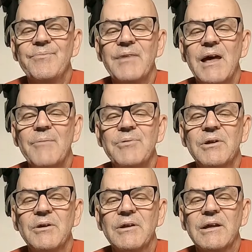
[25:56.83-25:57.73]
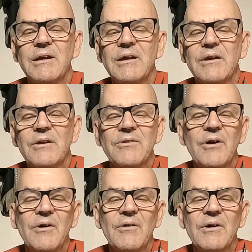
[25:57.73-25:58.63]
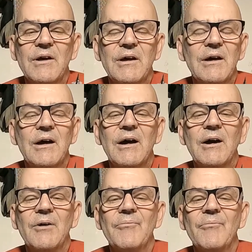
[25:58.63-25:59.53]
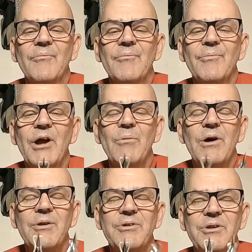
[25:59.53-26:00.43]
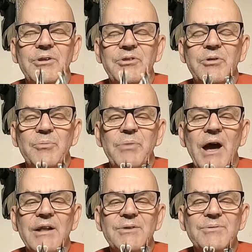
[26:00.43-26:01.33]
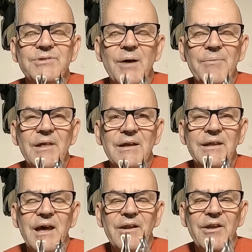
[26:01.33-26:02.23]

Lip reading: absolutely. So, would I want to practice with something like that?